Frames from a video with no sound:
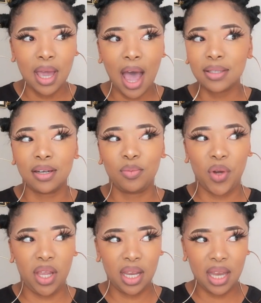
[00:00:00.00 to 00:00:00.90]
I started
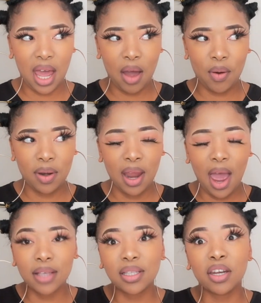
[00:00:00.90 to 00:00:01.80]
breaking down.
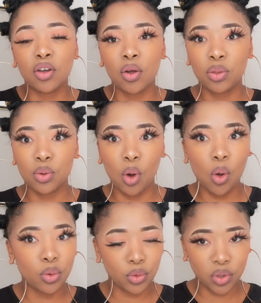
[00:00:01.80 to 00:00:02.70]
I started going through
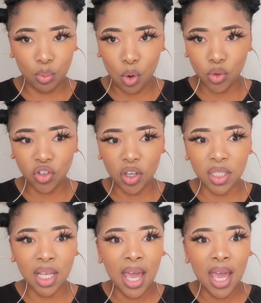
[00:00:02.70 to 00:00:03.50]
all those emotions,